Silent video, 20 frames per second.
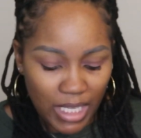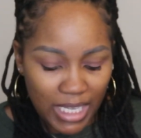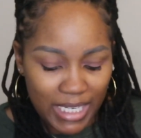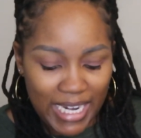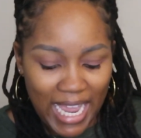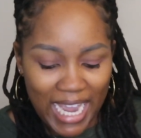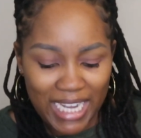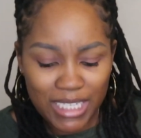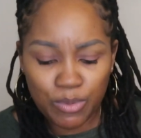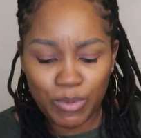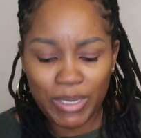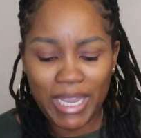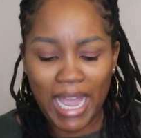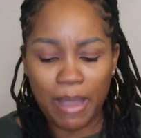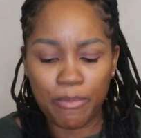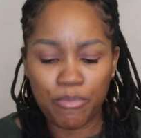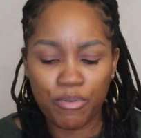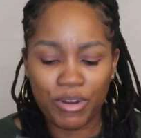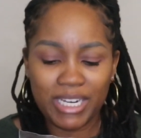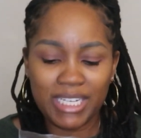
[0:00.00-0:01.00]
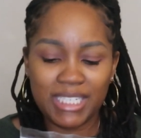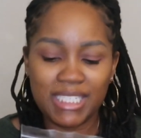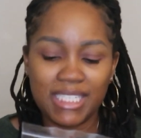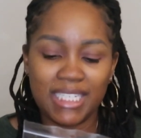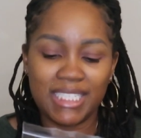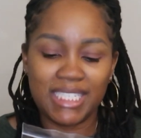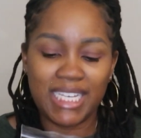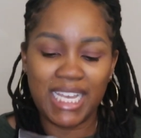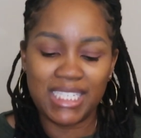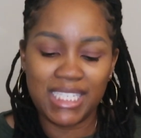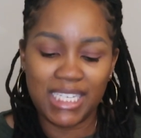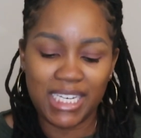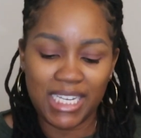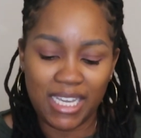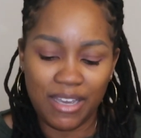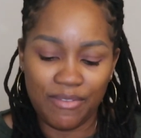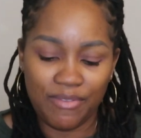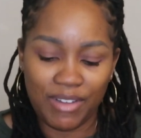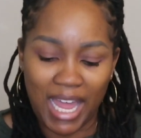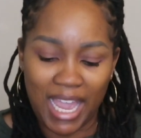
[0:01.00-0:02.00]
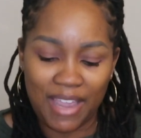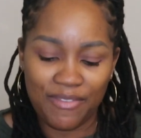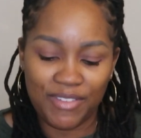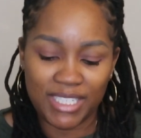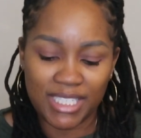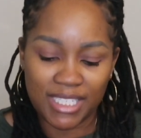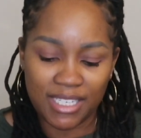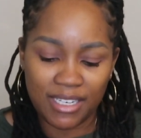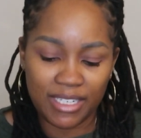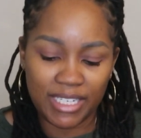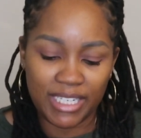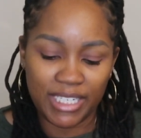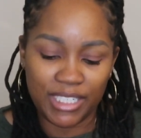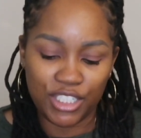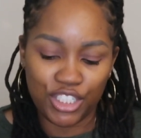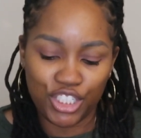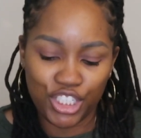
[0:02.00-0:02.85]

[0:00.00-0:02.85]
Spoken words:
Next, we got Britta's Necessity of Life is Cookies.